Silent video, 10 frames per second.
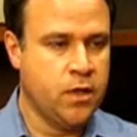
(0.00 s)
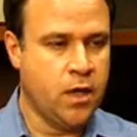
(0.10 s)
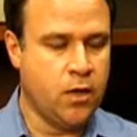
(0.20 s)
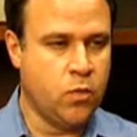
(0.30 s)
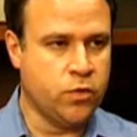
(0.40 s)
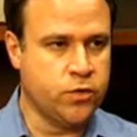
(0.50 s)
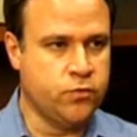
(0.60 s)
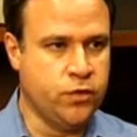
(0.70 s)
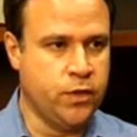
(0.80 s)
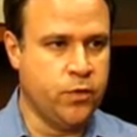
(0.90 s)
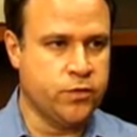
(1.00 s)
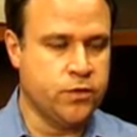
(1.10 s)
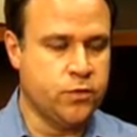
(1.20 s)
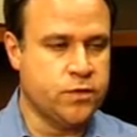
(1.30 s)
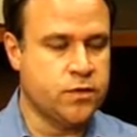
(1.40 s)
What you'd really want to
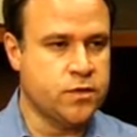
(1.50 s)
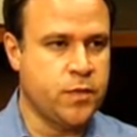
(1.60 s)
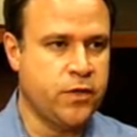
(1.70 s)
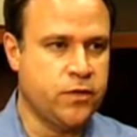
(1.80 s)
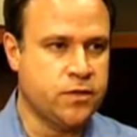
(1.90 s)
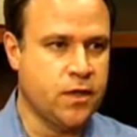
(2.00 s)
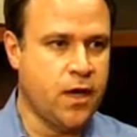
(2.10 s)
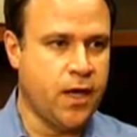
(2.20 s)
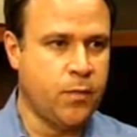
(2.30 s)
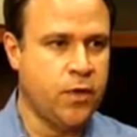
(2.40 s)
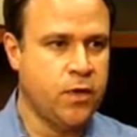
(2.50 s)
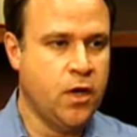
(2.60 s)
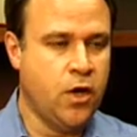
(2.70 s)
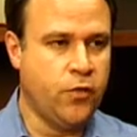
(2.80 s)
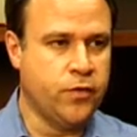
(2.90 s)
do is to spend the time
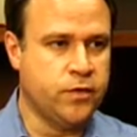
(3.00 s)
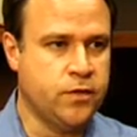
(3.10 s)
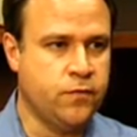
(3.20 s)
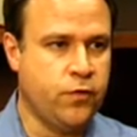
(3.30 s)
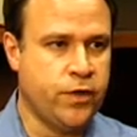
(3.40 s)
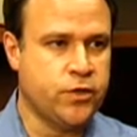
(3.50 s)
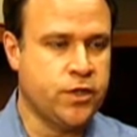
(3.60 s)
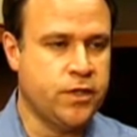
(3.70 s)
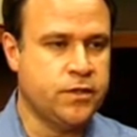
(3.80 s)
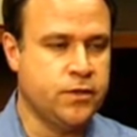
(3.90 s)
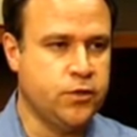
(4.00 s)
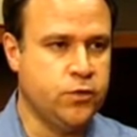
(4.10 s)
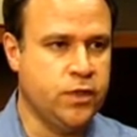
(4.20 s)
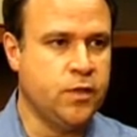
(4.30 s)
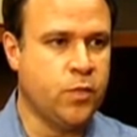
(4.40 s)
on the differentiating
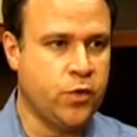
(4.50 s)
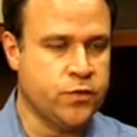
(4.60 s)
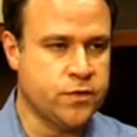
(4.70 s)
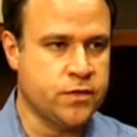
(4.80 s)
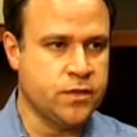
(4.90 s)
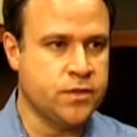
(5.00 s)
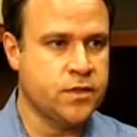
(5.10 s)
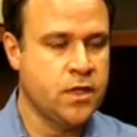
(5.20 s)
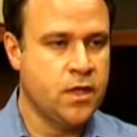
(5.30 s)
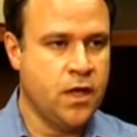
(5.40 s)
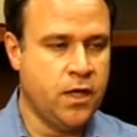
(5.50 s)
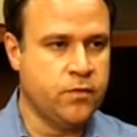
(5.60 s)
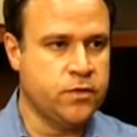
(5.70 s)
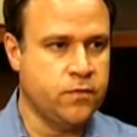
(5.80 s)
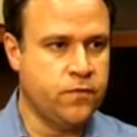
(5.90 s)
unique processes
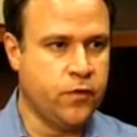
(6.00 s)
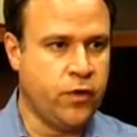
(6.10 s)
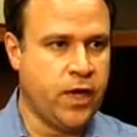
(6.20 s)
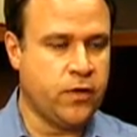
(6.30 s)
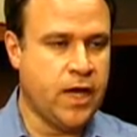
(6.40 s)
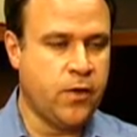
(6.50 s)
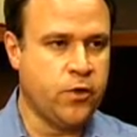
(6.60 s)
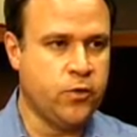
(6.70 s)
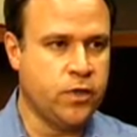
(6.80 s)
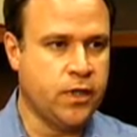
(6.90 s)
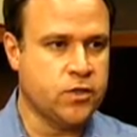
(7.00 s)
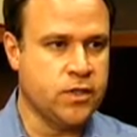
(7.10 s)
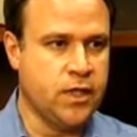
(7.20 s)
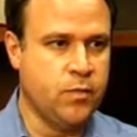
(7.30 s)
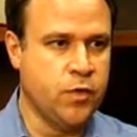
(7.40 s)
and figuring out how you can
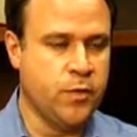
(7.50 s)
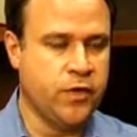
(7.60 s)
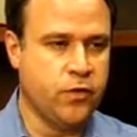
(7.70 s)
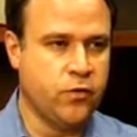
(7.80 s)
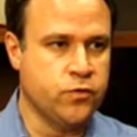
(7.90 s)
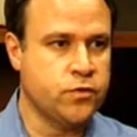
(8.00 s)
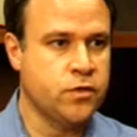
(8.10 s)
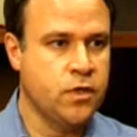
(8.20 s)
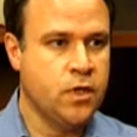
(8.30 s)
actually implement those